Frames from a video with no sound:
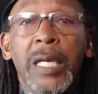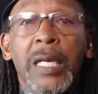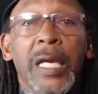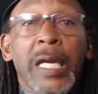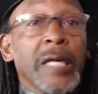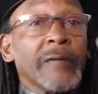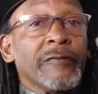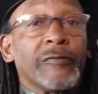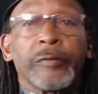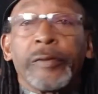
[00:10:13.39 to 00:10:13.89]

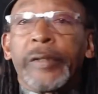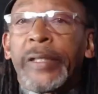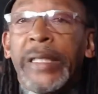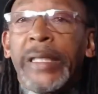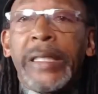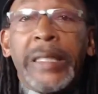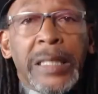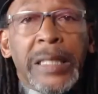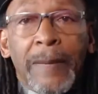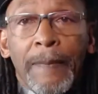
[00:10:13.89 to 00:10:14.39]
and for
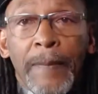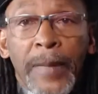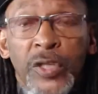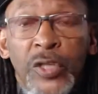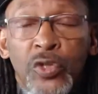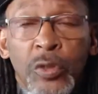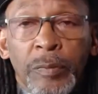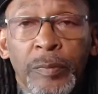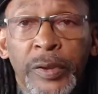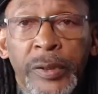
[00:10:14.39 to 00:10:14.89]
any
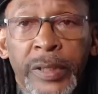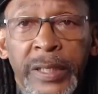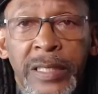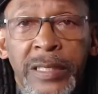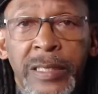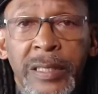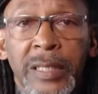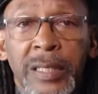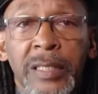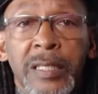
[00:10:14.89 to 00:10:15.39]
measurable
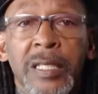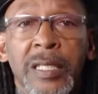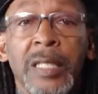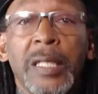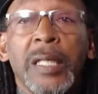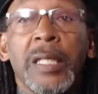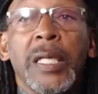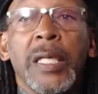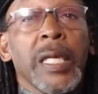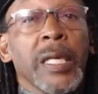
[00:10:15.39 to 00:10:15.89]
distance
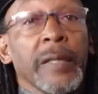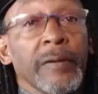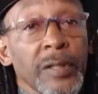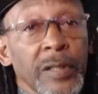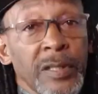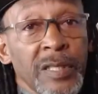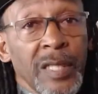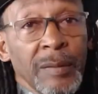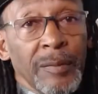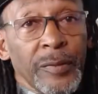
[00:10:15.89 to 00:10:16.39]
in the
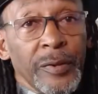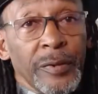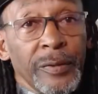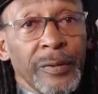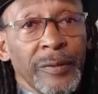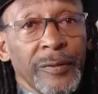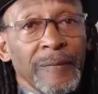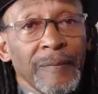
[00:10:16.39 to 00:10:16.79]
summer.